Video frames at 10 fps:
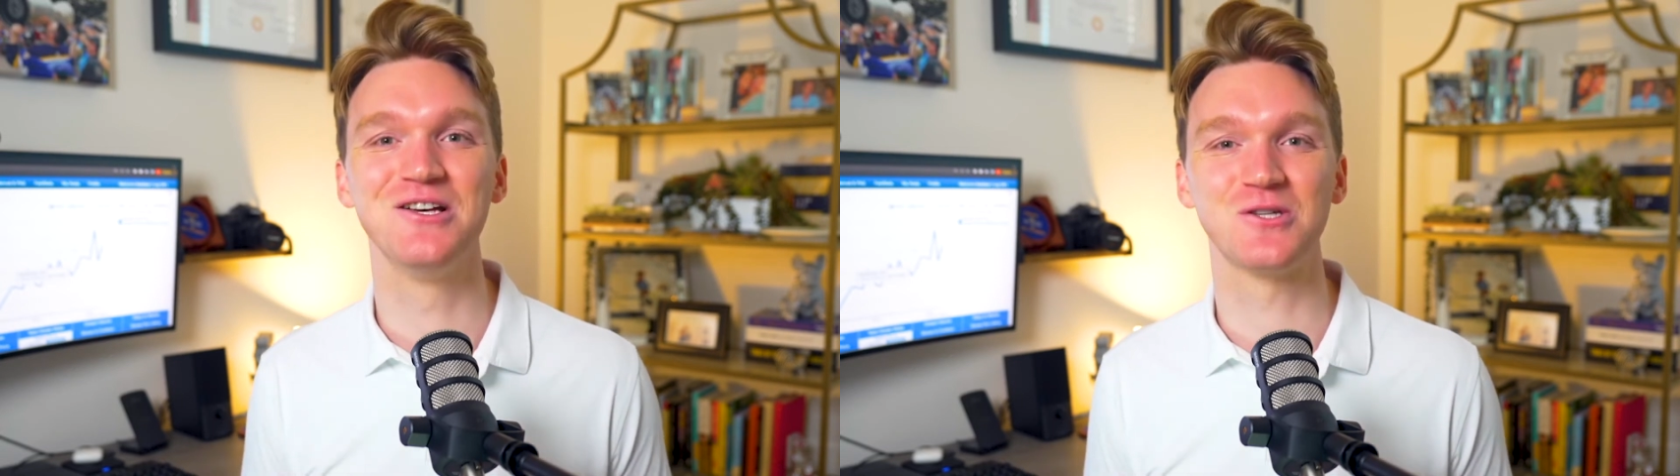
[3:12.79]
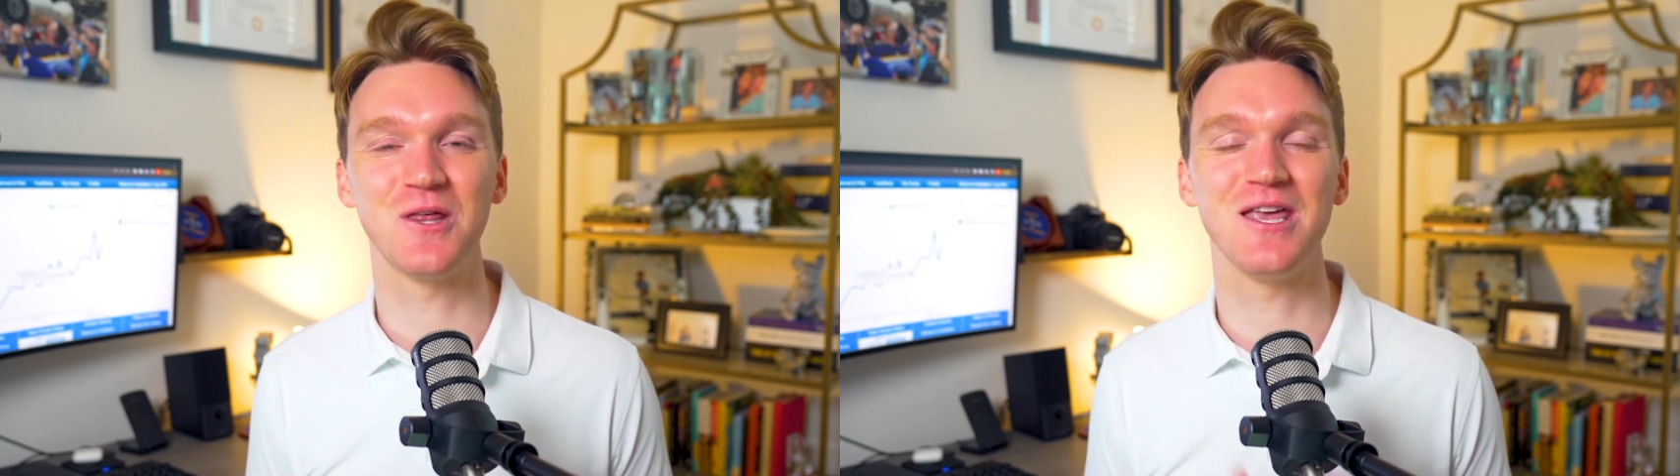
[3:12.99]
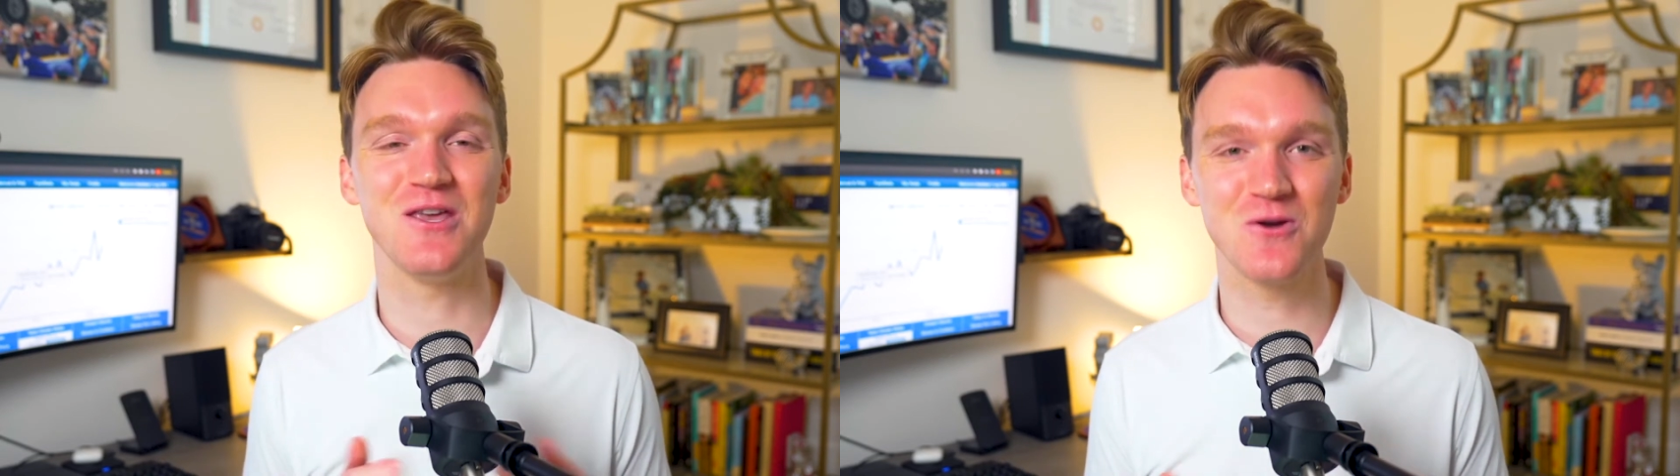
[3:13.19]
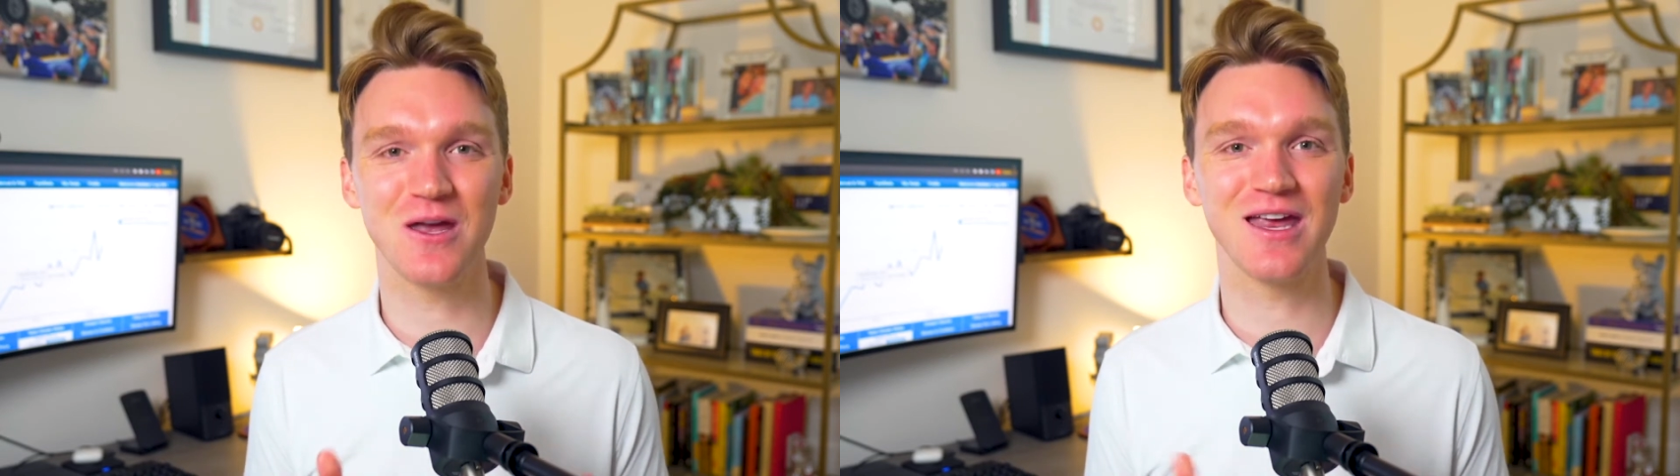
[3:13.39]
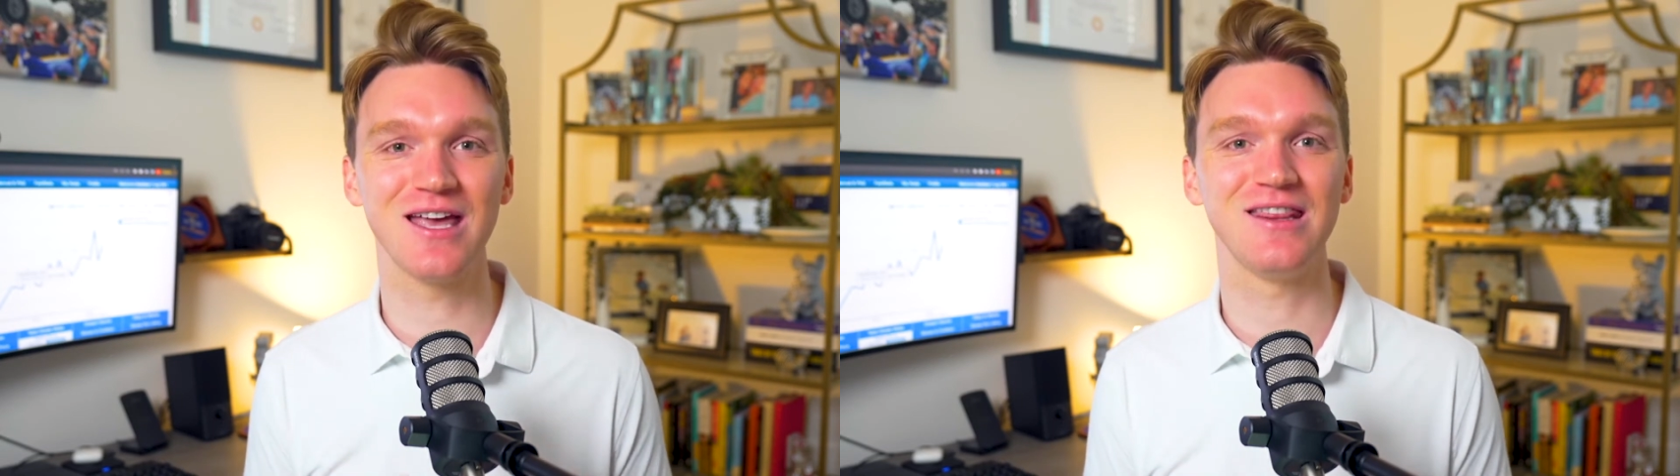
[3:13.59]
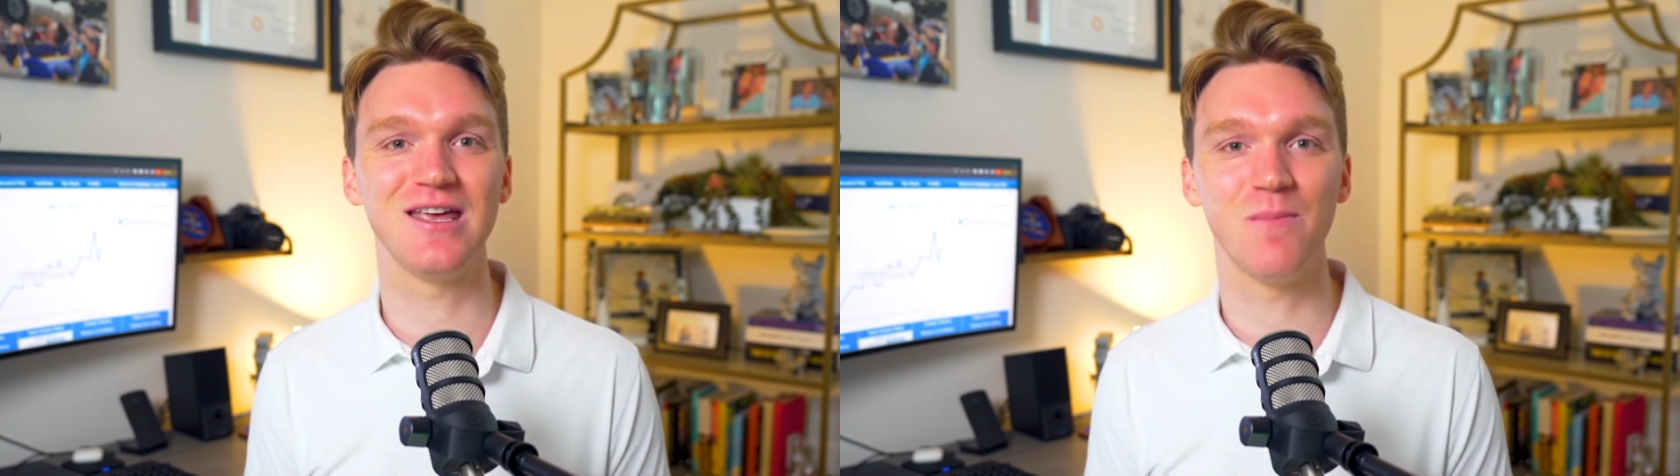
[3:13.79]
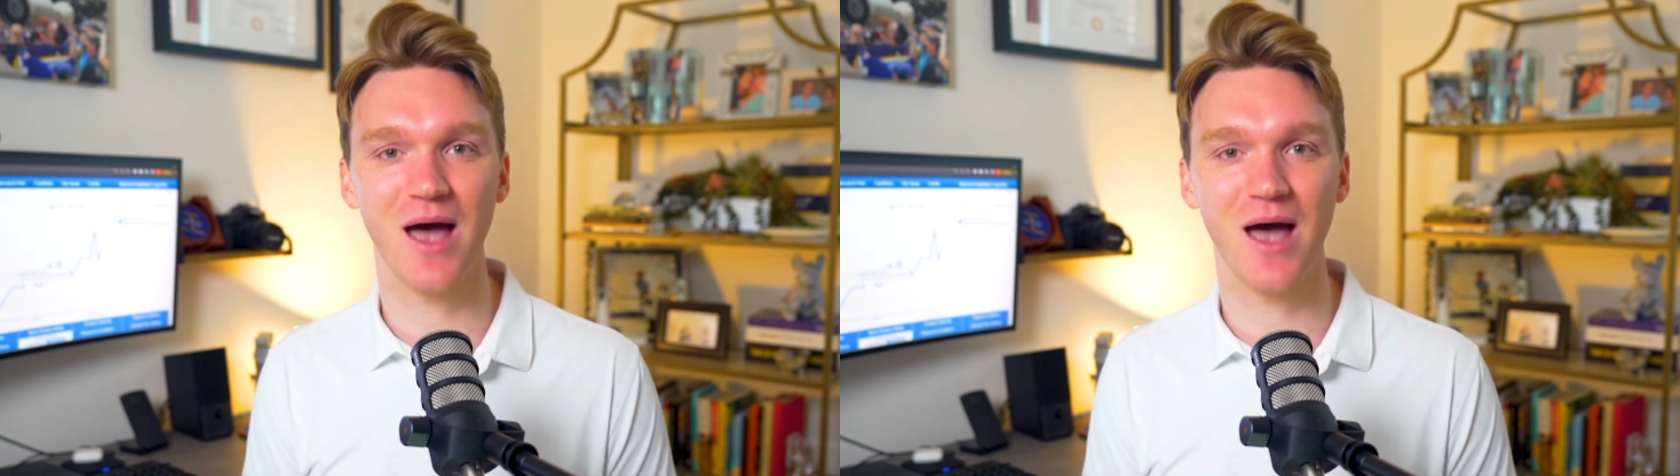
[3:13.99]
so that you can get the